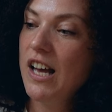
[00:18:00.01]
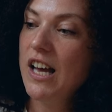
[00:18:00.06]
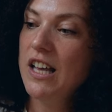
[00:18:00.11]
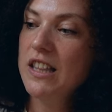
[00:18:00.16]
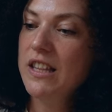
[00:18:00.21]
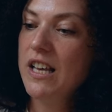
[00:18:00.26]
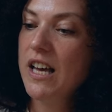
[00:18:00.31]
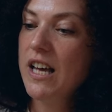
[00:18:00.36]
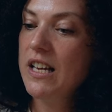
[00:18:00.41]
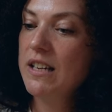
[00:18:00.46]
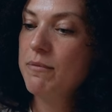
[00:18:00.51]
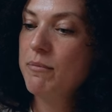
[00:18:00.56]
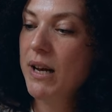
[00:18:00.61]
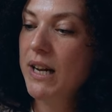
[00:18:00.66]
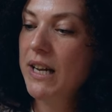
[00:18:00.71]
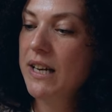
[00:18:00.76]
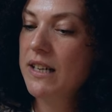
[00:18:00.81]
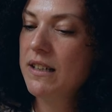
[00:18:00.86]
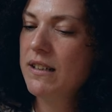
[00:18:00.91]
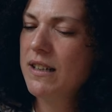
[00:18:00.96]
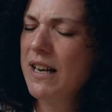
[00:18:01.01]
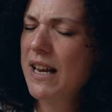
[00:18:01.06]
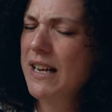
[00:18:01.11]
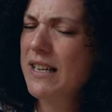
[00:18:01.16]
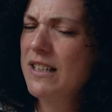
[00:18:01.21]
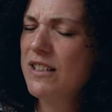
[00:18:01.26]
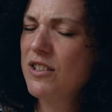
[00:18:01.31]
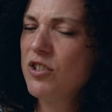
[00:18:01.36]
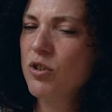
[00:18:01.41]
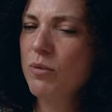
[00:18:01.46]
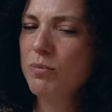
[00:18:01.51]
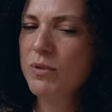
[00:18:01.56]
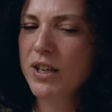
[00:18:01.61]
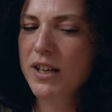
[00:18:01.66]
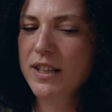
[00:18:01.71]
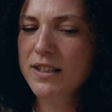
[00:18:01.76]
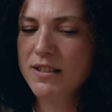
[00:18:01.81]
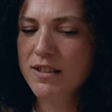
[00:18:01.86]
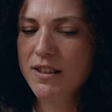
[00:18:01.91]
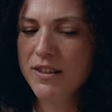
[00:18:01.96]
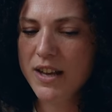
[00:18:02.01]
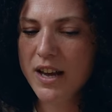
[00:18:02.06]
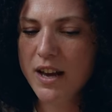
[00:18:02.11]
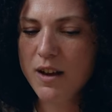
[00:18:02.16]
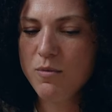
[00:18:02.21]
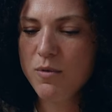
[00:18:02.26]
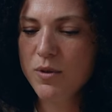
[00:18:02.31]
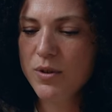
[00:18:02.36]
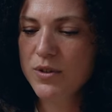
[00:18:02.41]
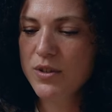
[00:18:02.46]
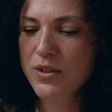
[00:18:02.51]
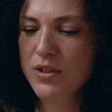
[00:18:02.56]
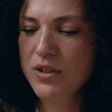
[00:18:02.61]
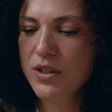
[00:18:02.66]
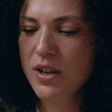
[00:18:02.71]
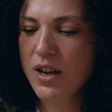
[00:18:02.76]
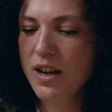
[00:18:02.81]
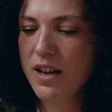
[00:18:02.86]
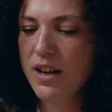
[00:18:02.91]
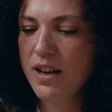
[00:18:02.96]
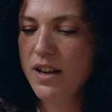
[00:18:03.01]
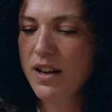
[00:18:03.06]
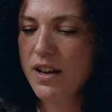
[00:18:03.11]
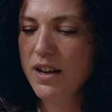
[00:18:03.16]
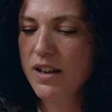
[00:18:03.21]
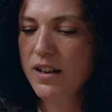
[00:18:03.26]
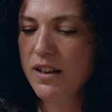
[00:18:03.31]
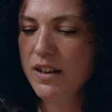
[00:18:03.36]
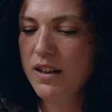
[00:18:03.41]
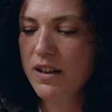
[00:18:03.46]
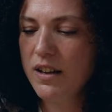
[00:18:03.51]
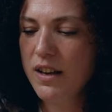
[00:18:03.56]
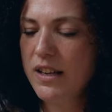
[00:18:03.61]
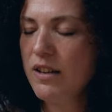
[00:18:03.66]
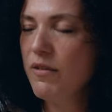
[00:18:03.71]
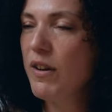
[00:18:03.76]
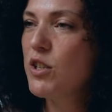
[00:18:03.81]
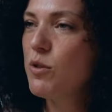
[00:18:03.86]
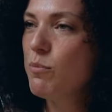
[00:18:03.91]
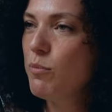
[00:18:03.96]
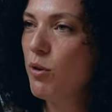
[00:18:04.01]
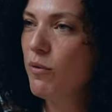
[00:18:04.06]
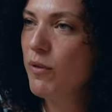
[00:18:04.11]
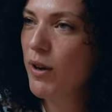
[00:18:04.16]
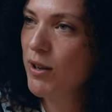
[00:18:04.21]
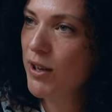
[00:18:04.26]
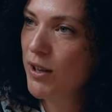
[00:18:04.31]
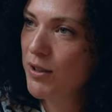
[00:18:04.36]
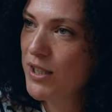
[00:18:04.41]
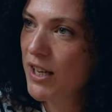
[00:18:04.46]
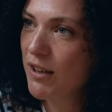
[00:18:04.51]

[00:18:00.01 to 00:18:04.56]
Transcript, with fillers: And then my latest job title there was uh, Innovation Portfolio